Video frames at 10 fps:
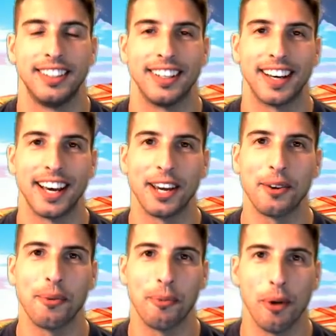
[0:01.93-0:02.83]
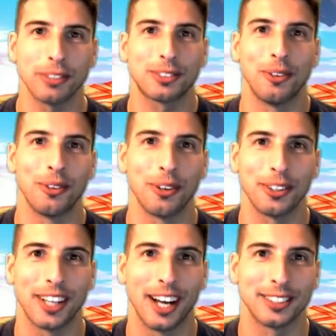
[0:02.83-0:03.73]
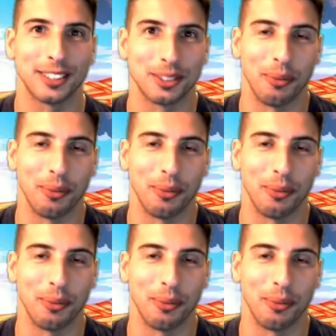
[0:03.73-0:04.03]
Hey, what's going on guys? It's your